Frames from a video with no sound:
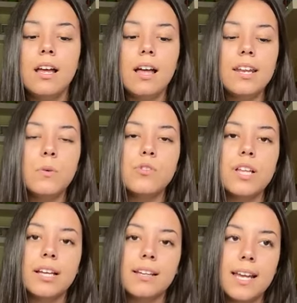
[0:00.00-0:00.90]
and I was
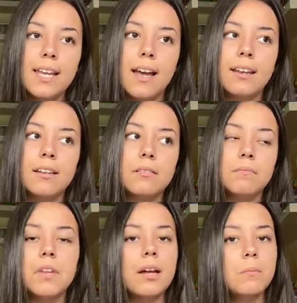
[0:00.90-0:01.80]
like, hey
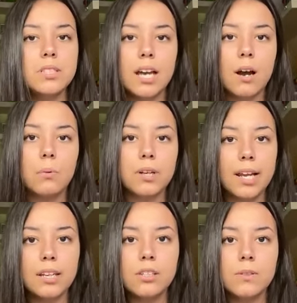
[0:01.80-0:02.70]
Anna, I'm down,
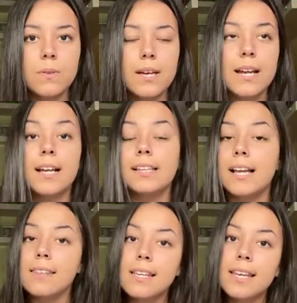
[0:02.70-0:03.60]
I can do that, I
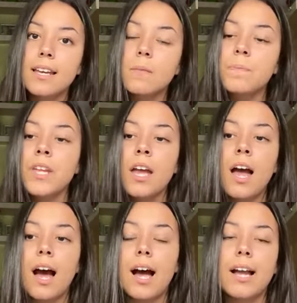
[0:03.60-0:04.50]
like the game,
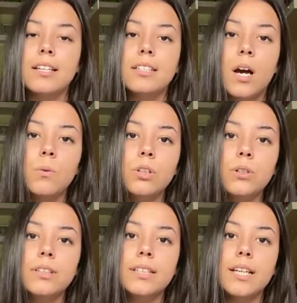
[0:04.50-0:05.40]
I
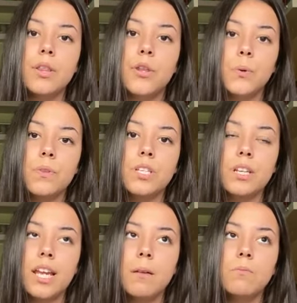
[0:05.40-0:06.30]
downloaded it through the
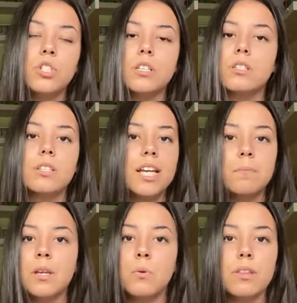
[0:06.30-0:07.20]
Steam, just
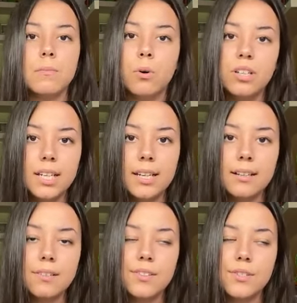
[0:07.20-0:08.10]
hit me with more
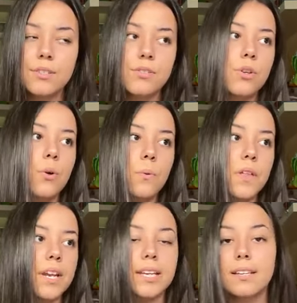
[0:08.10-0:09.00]
details so
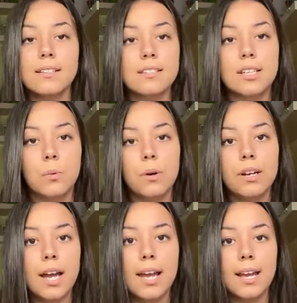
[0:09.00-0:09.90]
that I can see
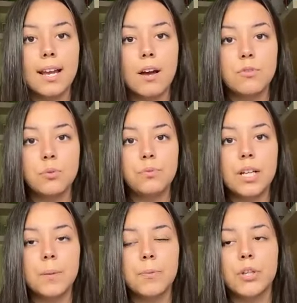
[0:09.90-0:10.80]
what I have to
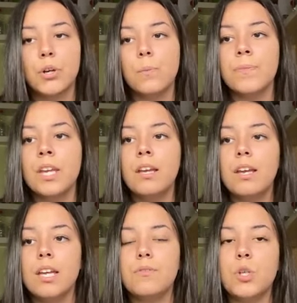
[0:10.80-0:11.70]
film, you know,
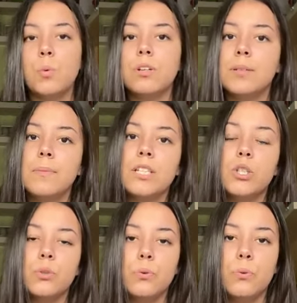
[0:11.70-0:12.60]
if she wanted me
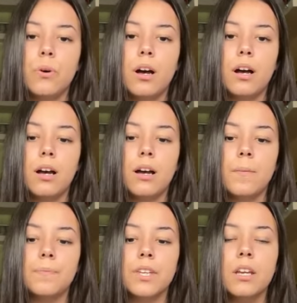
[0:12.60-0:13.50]
to, uh,